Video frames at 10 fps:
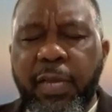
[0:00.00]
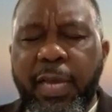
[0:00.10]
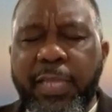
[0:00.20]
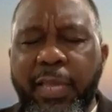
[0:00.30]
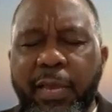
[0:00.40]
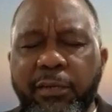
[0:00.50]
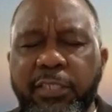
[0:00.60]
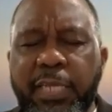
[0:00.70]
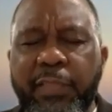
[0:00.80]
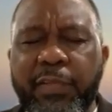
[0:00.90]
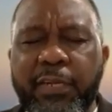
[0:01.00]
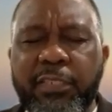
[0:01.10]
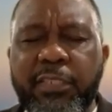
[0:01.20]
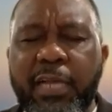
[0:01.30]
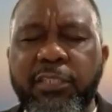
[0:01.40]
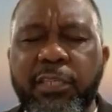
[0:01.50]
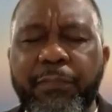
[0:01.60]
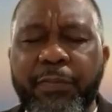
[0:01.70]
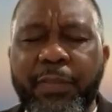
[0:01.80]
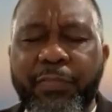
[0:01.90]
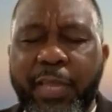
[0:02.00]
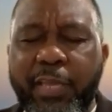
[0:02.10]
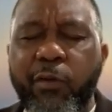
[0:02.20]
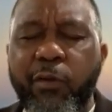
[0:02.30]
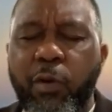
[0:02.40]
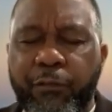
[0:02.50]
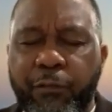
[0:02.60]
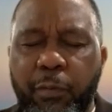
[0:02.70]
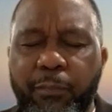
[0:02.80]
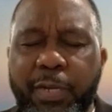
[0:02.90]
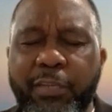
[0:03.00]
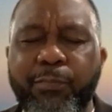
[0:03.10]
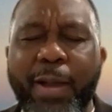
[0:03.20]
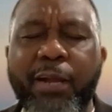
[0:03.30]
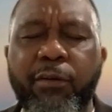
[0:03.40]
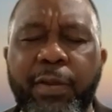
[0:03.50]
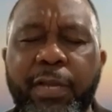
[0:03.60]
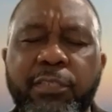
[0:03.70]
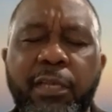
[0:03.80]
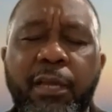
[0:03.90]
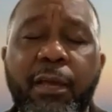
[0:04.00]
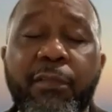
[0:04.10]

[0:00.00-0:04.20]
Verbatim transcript: and they understand that it's not something that they can work for, but it's by grace